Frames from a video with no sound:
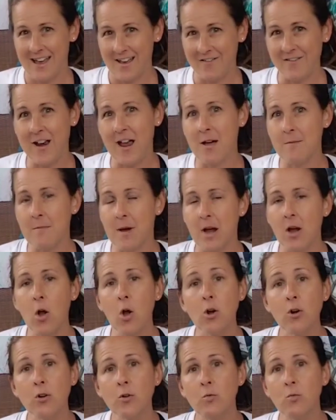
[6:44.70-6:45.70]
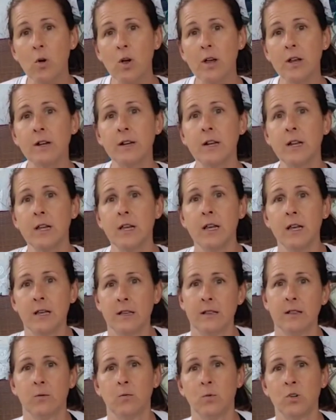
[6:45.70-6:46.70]
I've got my harder one,
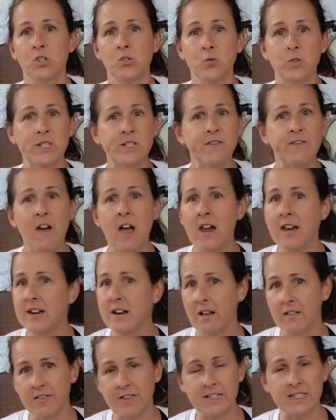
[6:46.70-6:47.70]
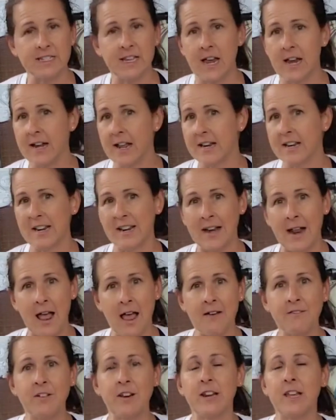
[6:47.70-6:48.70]
which was fine on this side. I didn't
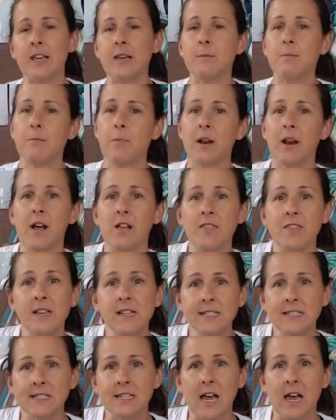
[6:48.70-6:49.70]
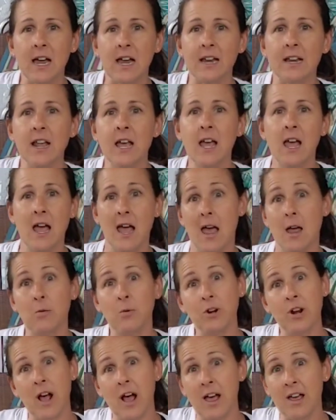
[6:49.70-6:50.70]
have any. But on this side, I
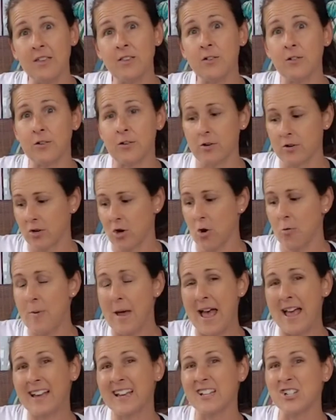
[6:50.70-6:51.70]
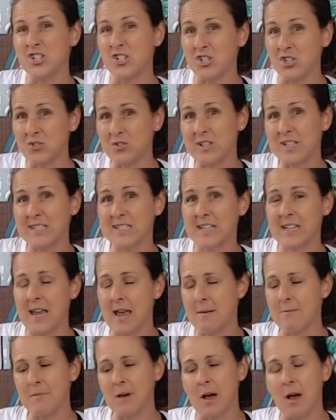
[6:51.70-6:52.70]
would either go back and do this
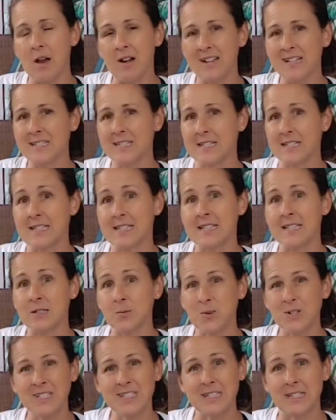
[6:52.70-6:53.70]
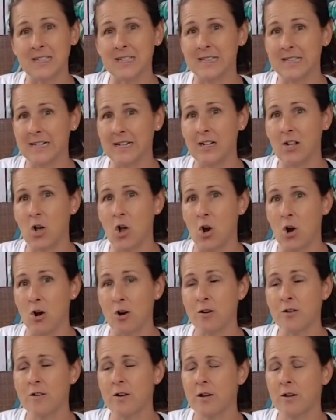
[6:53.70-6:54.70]
again. But honestly, this one's a little
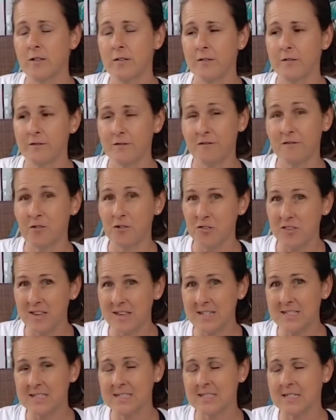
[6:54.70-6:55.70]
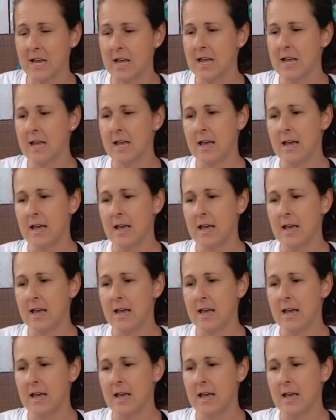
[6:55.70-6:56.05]
hard for this.